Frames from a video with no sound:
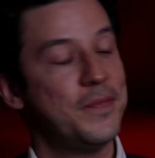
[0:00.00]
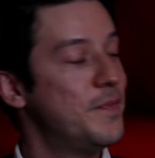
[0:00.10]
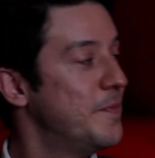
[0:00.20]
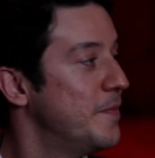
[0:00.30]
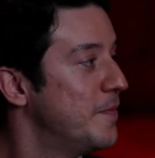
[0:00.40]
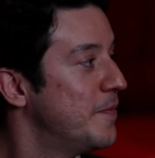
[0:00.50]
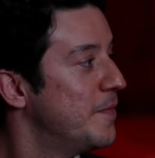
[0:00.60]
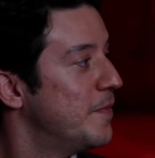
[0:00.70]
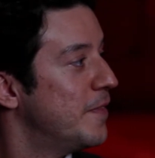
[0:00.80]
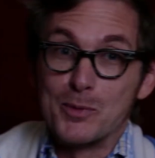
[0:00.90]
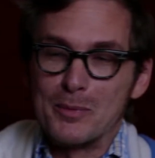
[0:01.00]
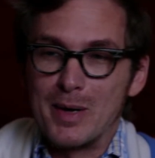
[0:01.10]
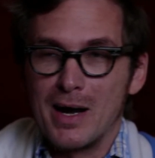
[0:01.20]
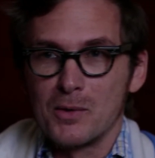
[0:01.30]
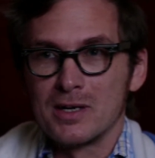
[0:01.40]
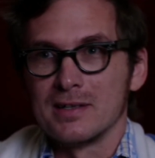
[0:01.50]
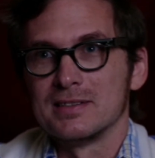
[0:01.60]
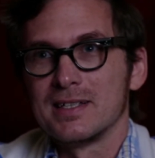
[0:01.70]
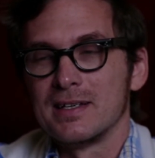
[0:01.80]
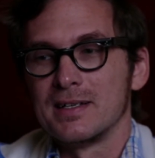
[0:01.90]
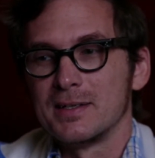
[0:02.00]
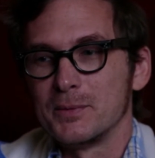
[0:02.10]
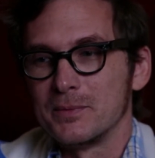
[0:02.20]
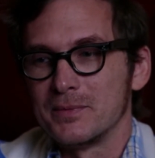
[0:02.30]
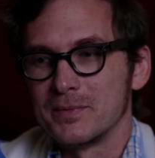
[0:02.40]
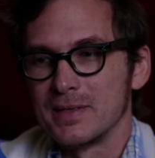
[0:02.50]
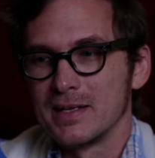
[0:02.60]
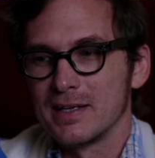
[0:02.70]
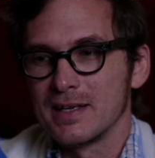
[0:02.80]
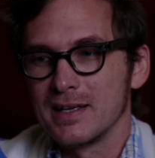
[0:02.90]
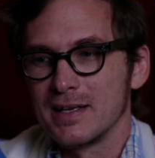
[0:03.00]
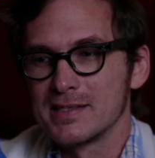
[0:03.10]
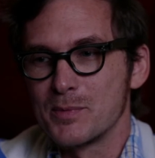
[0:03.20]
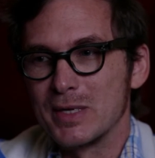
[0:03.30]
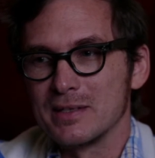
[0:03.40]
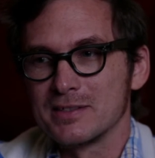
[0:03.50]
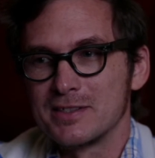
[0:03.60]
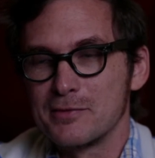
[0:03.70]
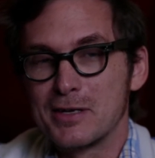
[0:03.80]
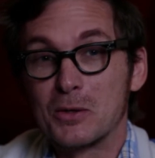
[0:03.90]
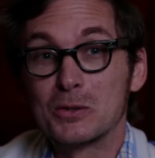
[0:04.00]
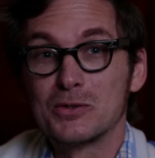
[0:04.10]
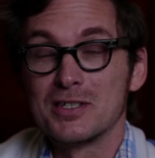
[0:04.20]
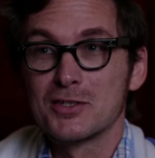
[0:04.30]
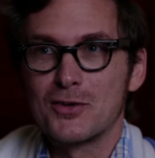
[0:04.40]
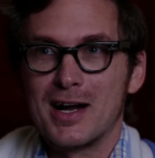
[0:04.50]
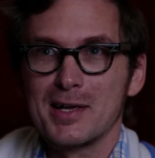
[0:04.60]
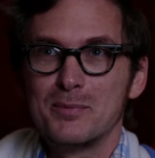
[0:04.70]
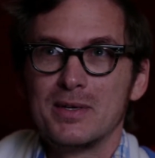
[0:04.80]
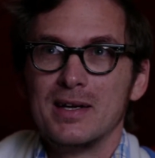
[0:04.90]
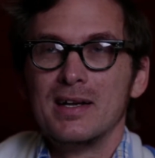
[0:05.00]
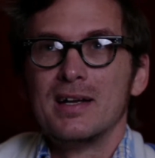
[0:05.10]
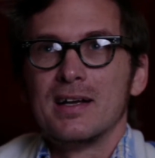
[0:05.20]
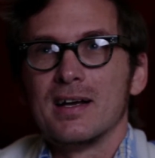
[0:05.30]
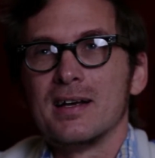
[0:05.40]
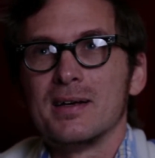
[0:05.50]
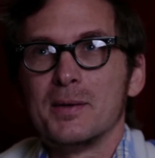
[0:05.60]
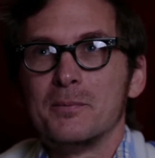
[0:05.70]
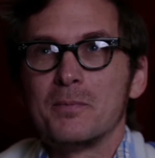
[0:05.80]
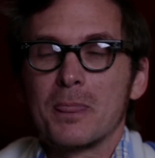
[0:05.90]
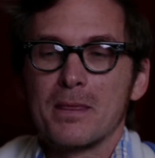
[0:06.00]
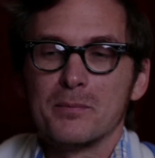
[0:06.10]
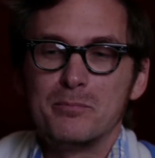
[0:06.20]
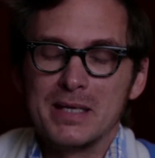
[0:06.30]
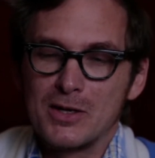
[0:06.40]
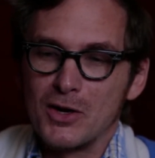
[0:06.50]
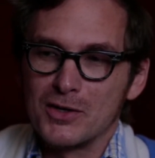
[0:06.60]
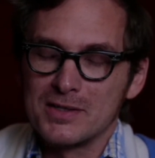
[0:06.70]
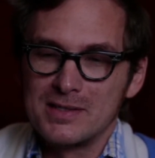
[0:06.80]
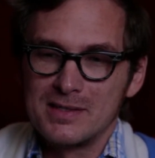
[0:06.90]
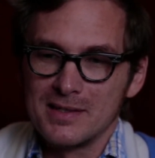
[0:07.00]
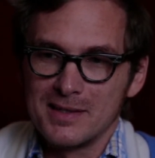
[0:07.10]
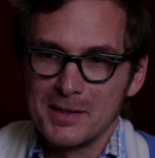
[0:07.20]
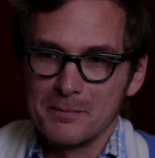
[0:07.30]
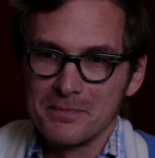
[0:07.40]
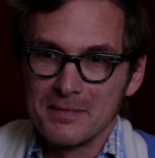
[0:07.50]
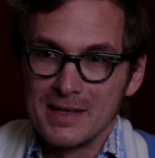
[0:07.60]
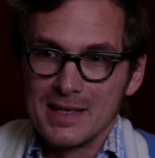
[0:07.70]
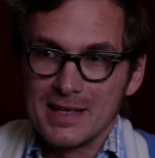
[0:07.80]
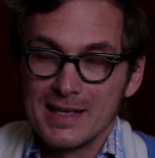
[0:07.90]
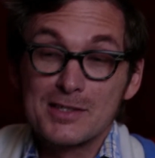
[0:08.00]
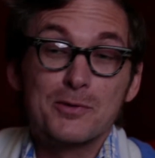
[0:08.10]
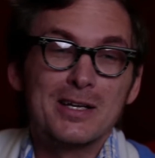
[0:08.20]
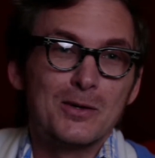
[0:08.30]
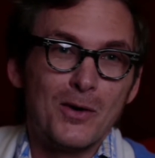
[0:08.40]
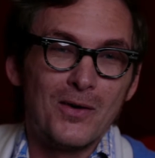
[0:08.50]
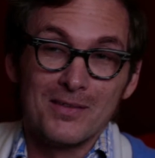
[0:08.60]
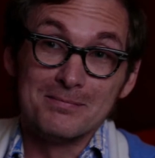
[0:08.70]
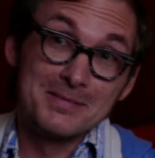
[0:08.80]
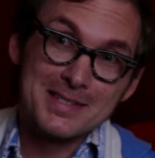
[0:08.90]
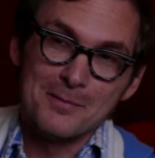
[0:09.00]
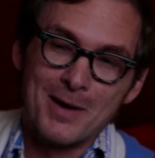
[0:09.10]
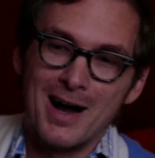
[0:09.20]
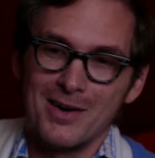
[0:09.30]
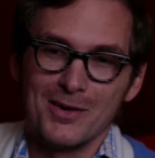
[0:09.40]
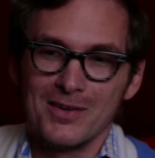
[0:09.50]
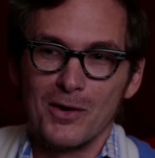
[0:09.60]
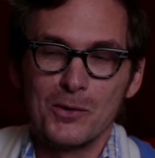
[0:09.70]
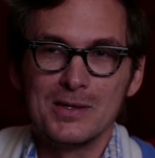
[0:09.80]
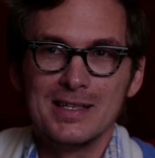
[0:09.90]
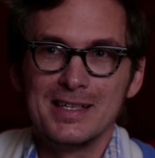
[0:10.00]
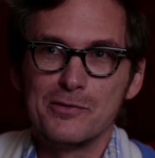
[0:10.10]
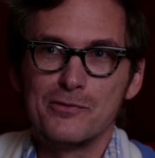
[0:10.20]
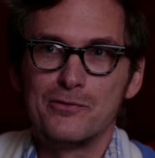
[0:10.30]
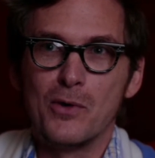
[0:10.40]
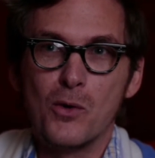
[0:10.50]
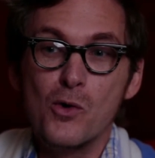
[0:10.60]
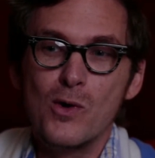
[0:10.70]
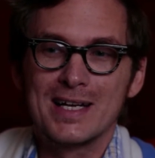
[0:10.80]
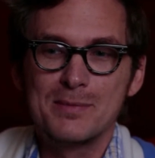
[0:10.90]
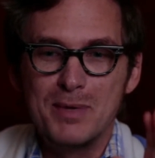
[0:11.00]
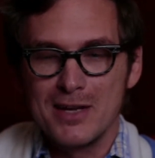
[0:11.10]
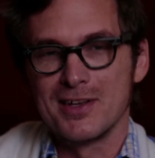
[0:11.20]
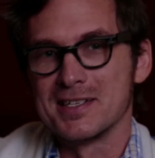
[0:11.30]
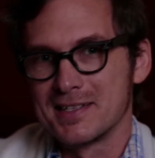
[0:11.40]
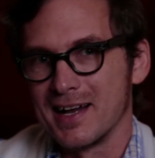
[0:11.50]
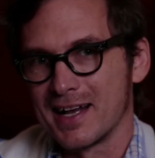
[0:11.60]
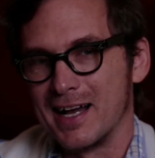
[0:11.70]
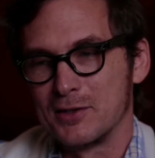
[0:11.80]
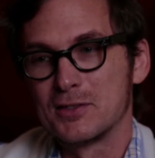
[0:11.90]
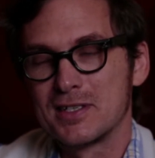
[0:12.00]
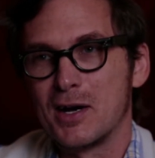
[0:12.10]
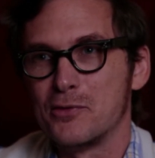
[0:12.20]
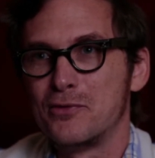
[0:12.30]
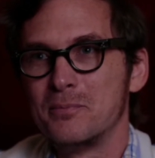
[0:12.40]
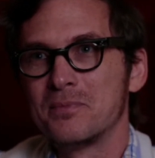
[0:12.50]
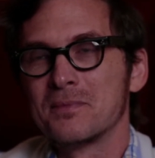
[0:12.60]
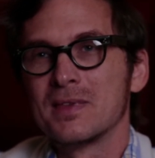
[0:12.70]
My real life superpower is a bit difficult to describe because it's real somehow only for who experienced that kind of stuff.